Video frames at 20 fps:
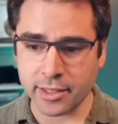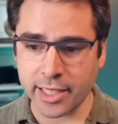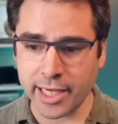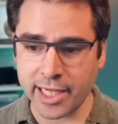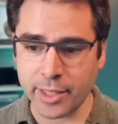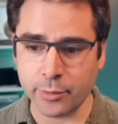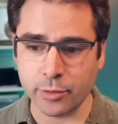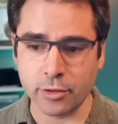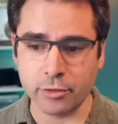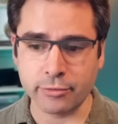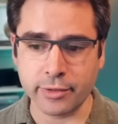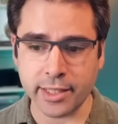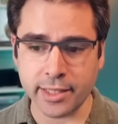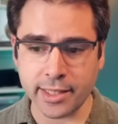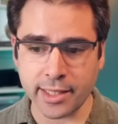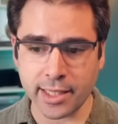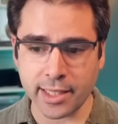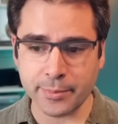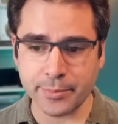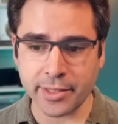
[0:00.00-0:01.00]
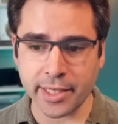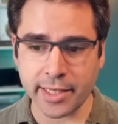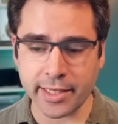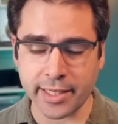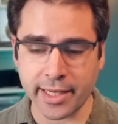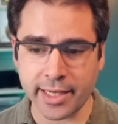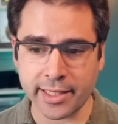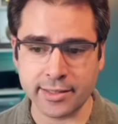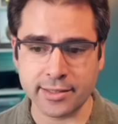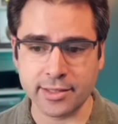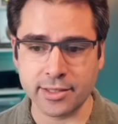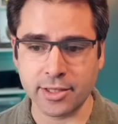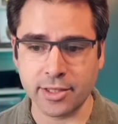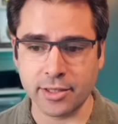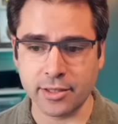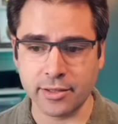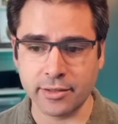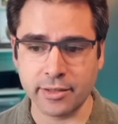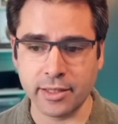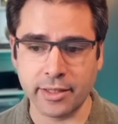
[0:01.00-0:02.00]
and it will run the update and
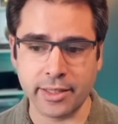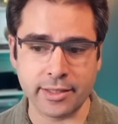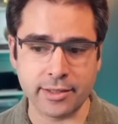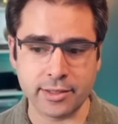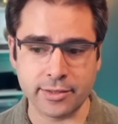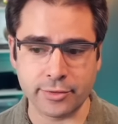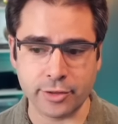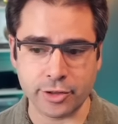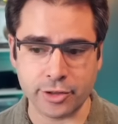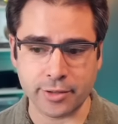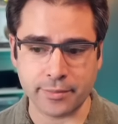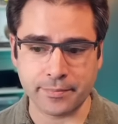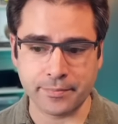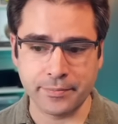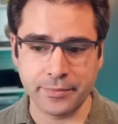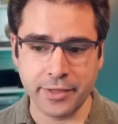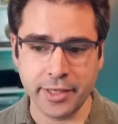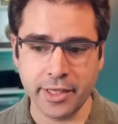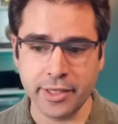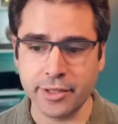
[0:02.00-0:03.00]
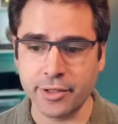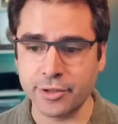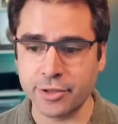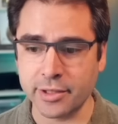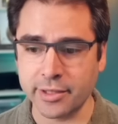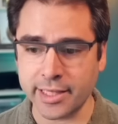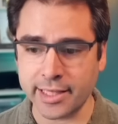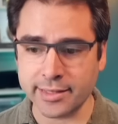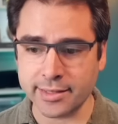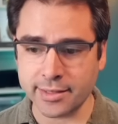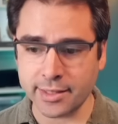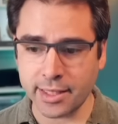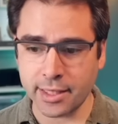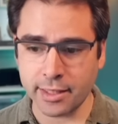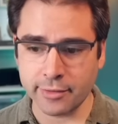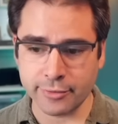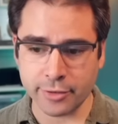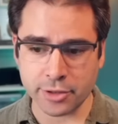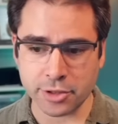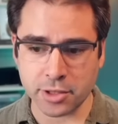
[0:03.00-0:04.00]
install the latest version. You should then see
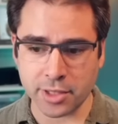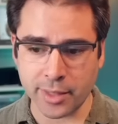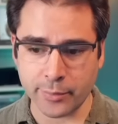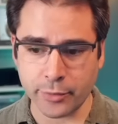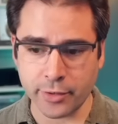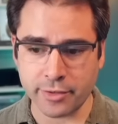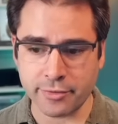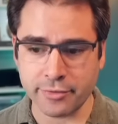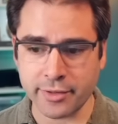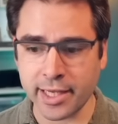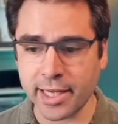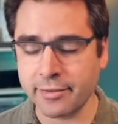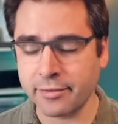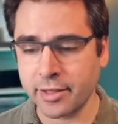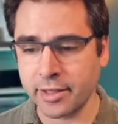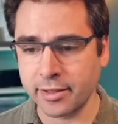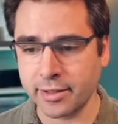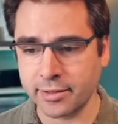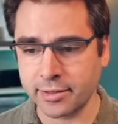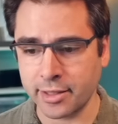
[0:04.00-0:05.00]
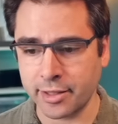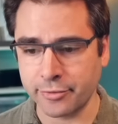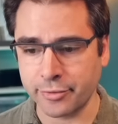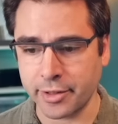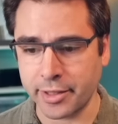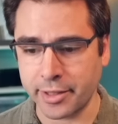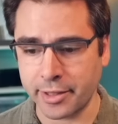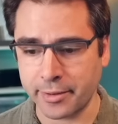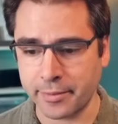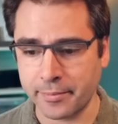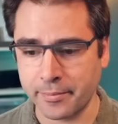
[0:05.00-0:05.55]
version 9.5 in the software here.